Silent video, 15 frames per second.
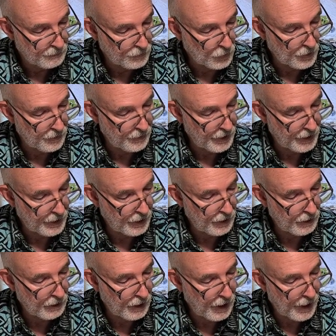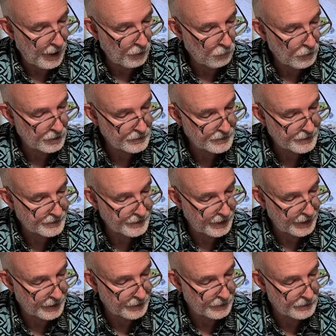"For there I will
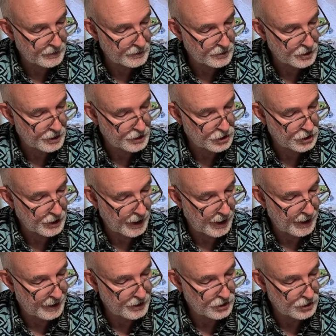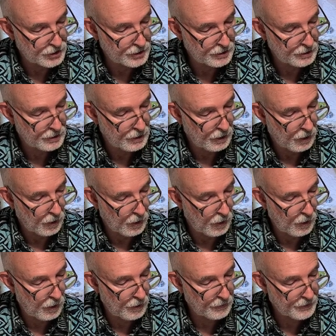sit to judge
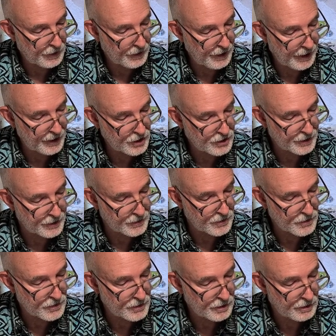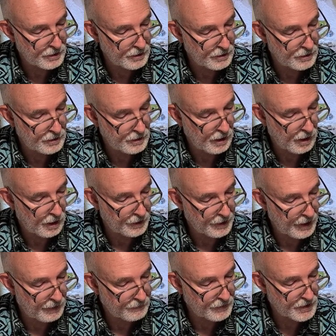all the nations
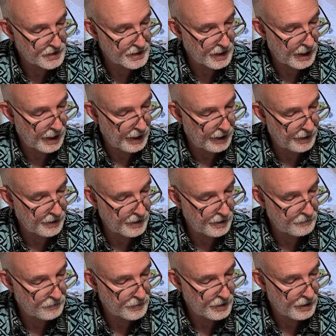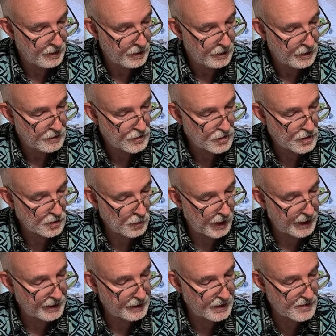on every side.
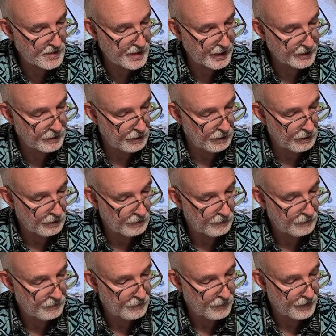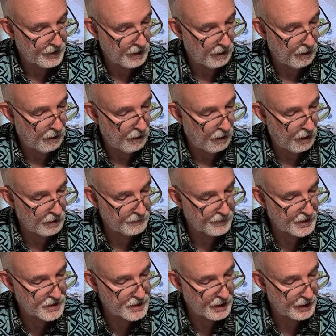Swing the sickle, for the
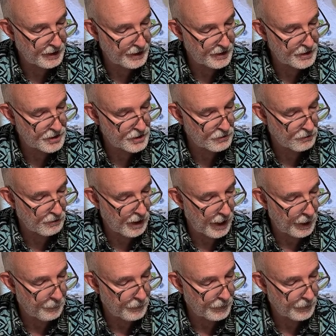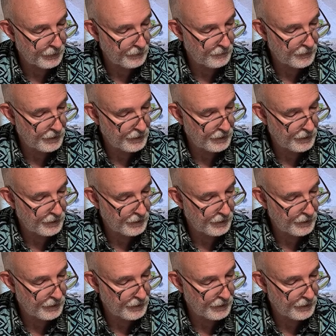harvest is ripe.